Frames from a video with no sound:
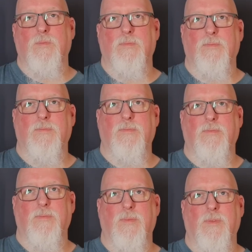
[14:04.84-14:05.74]
could maybe use
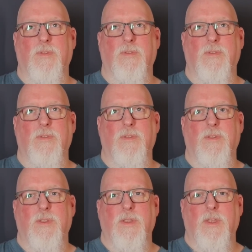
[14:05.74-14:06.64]
on a phone
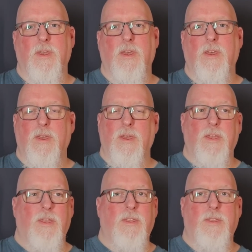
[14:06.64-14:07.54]

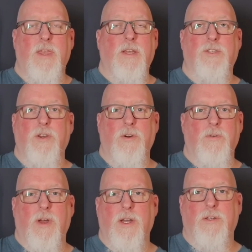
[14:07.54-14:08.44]
um, yeah, yeah, so
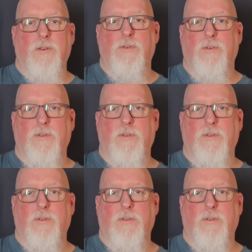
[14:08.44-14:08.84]
uh, like